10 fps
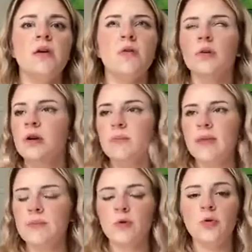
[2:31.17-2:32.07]
or
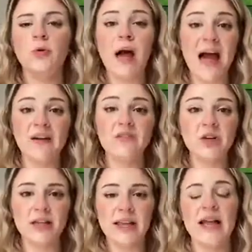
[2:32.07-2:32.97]
people who have
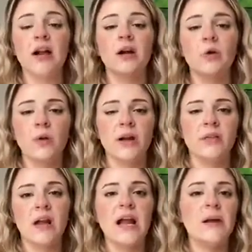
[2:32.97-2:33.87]
curly hair are wearing
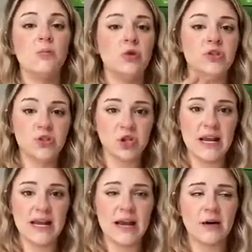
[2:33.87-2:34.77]
their hair more
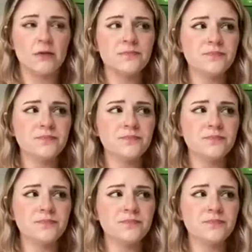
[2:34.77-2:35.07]
straight now.